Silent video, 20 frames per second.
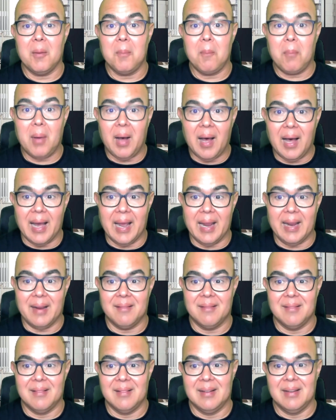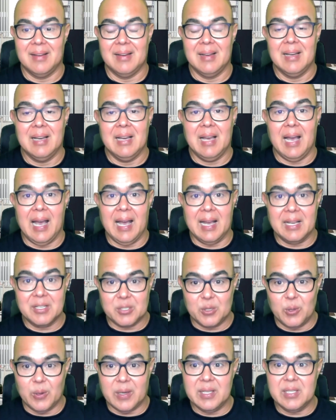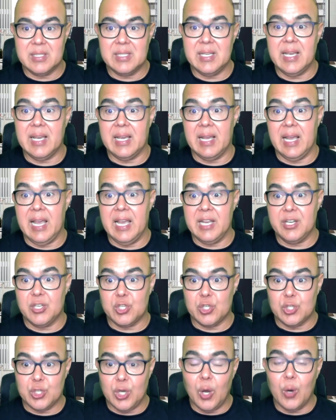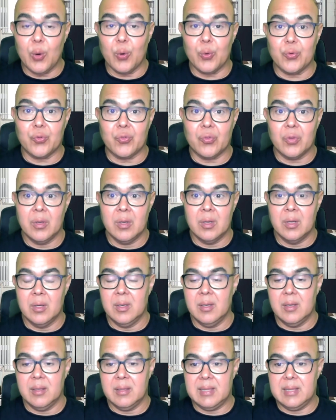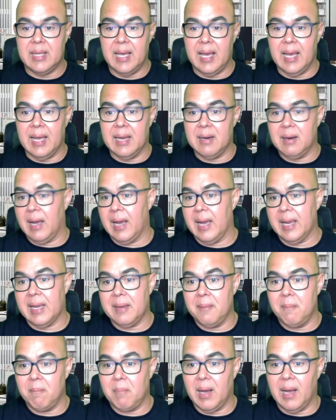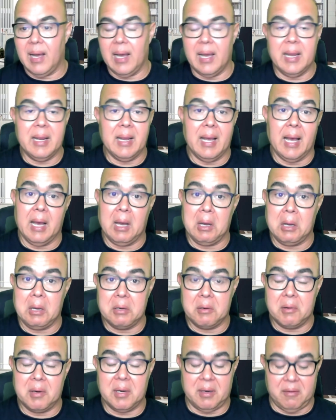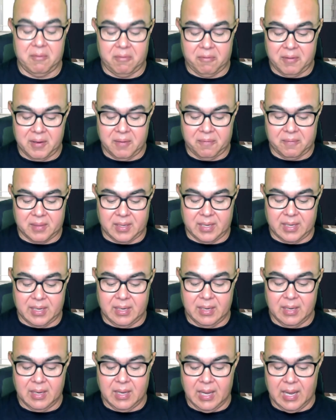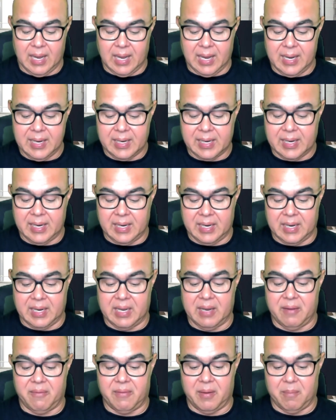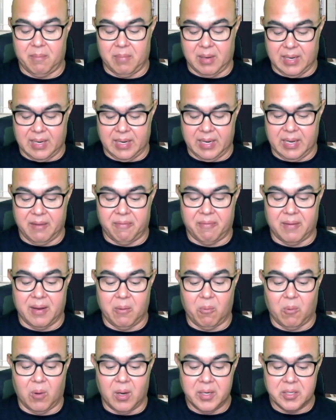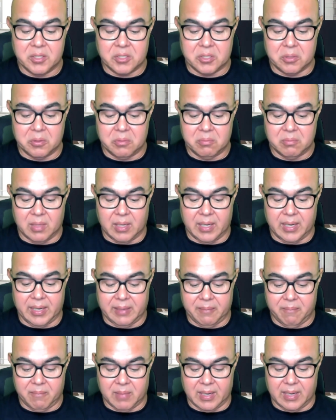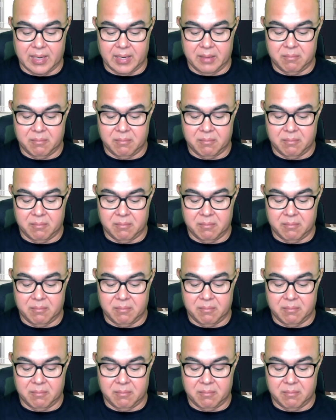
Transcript: buy, as you can see, it shows that I can buy 150. I can even buy, if I wanted to, I can buy